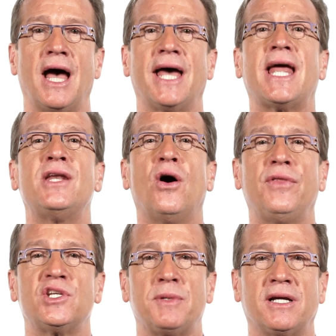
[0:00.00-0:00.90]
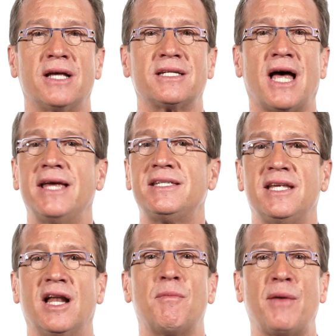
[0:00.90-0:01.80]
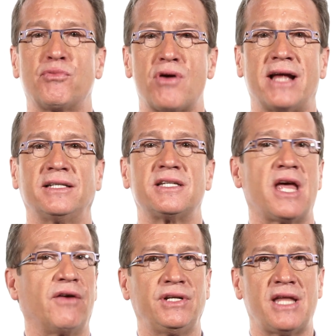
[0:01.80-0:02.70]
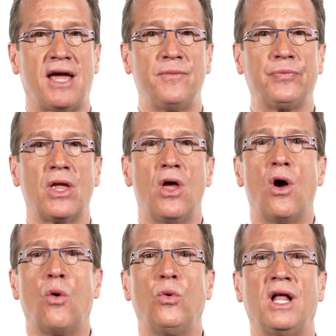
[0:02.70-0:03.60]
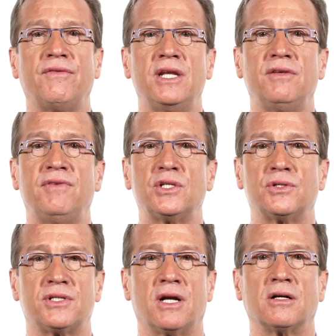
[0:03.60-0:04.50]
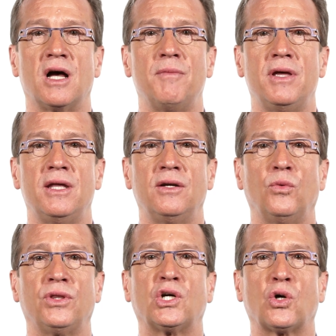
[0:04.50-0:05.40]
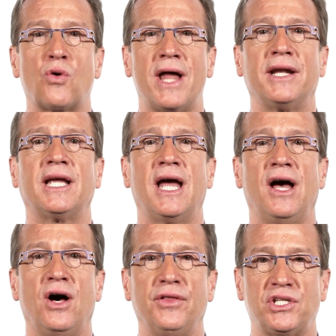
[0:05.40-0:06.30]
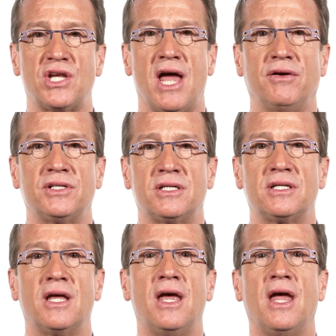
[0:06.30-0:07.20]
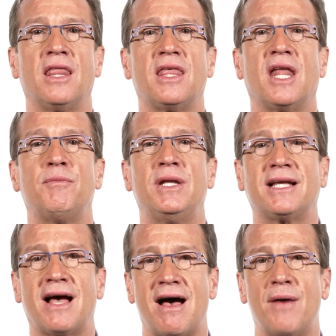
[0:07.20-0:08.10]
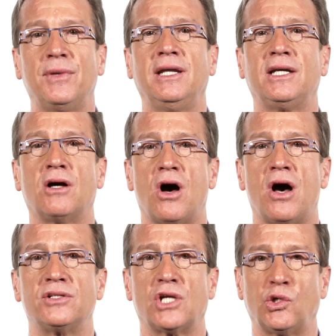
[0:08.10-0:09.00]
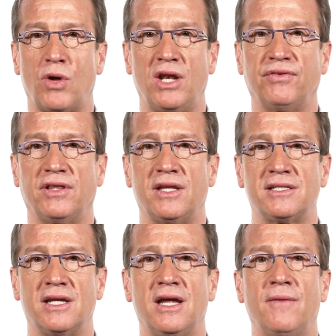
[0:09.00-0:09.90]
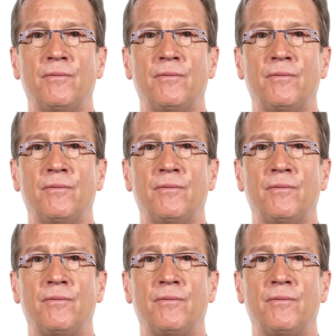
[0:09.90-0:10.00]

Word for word: And I know this because I see it in my practice every day. We'll have individuals that will come in with chronic health challenges that have been commonly caused, are you ready for this,